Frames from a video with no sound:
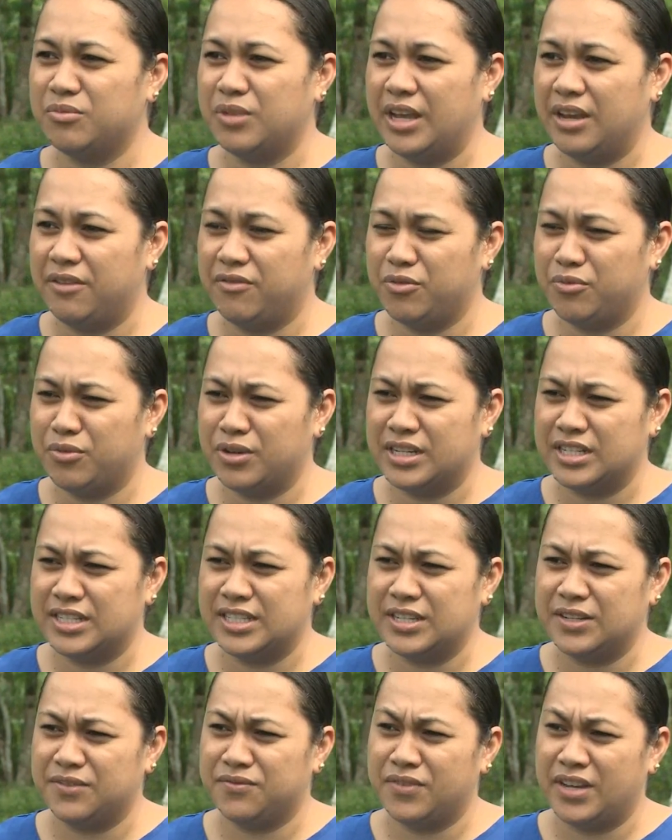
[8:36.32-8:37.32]
Everyone
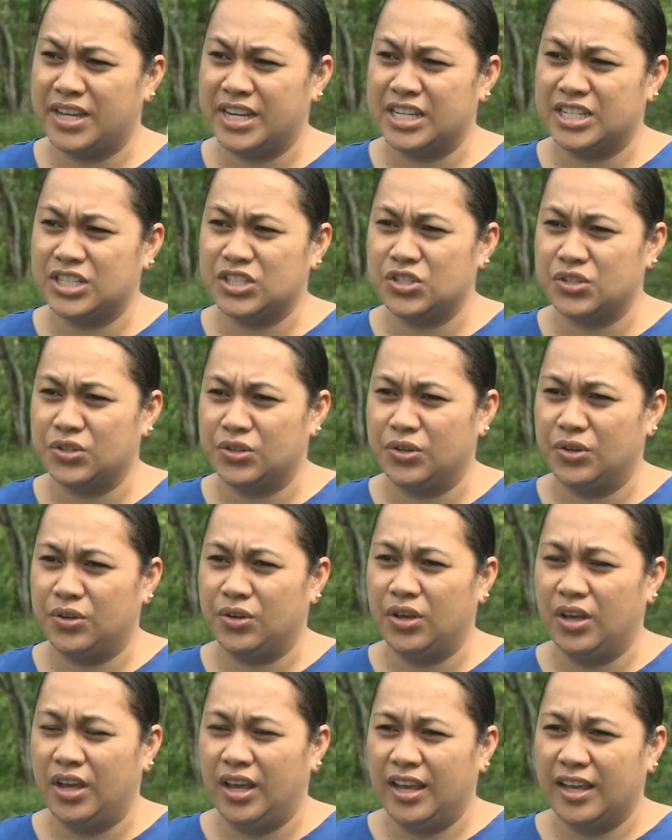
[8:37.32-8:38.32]
is invited to
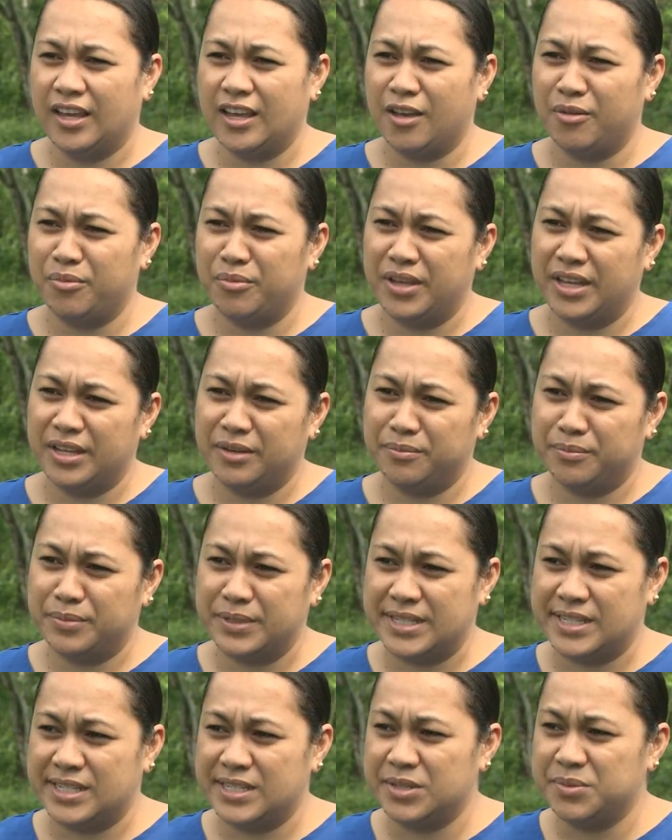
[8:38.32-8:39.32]
come and
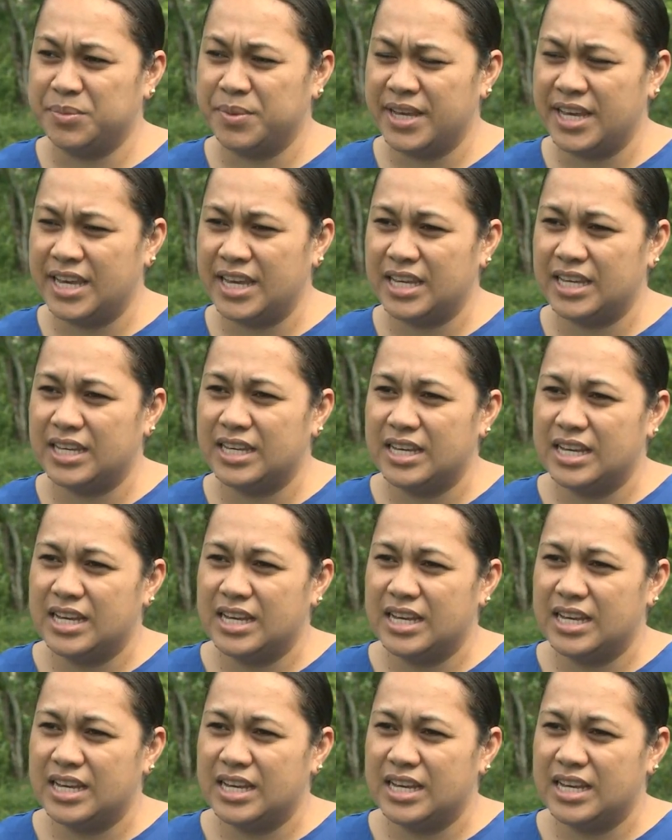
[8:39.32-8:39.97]
participate.